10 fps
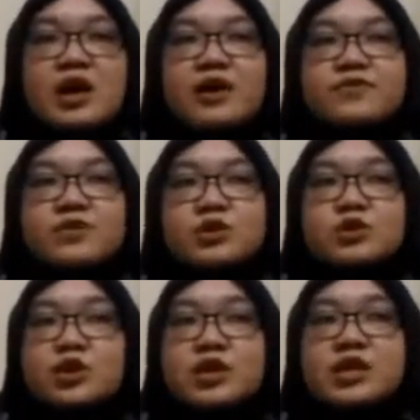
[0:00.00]
have
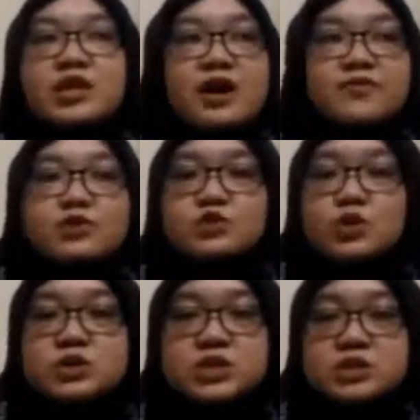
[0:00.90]
not enough
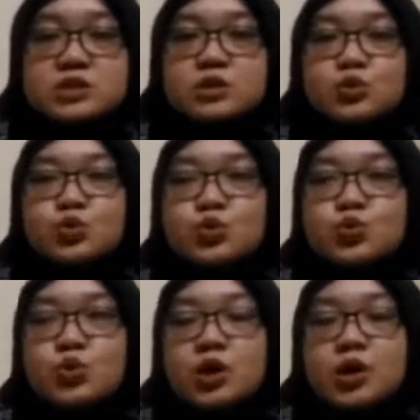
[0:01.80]
resources
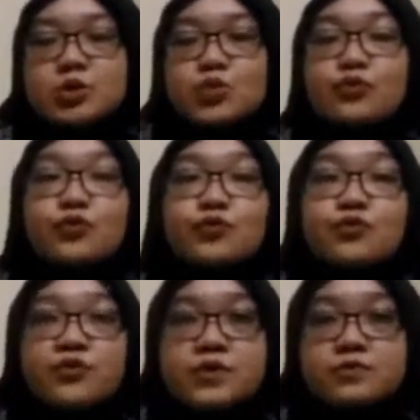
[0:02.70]
to
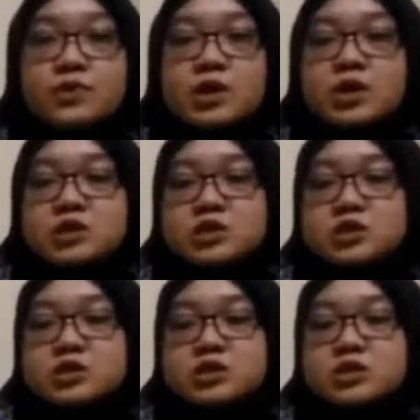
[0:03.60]
fulfill
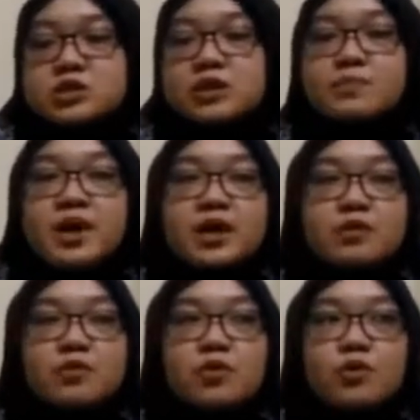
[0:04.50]
the
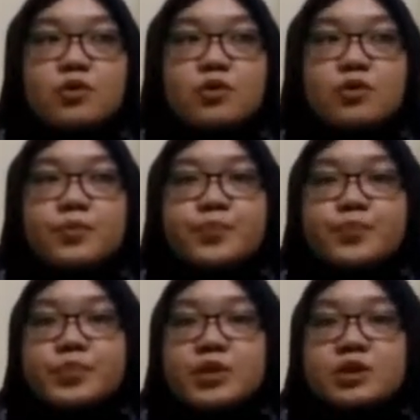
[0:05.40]
demand or
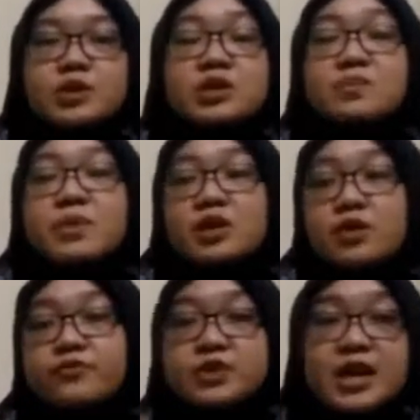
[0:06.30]
the demand
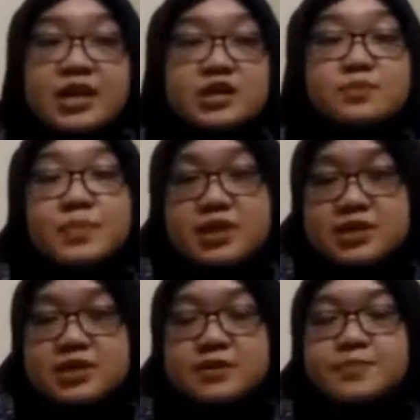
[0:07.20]
of the another
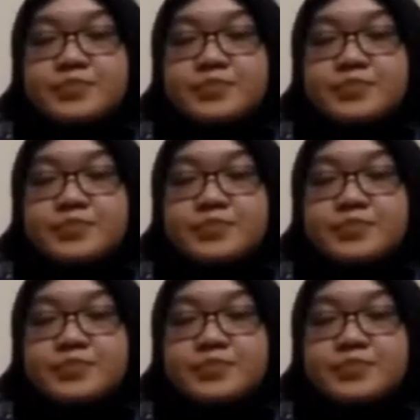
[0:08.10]
party.